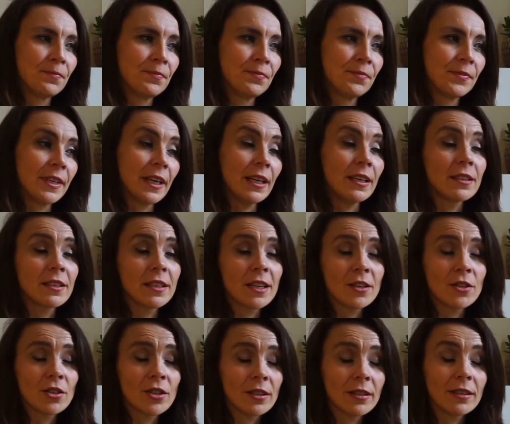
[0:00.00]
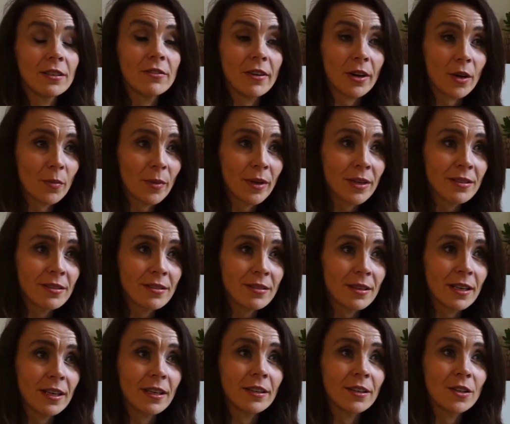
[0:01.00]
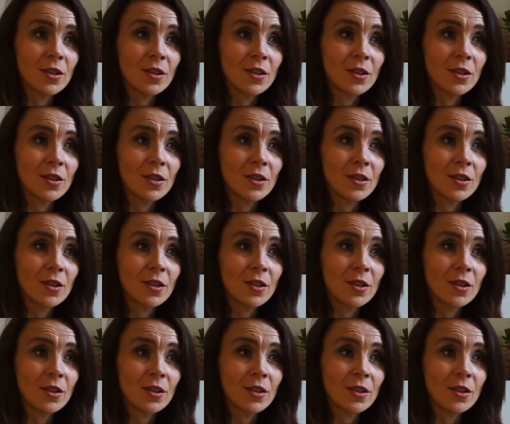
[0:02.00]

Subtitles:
The international environment, English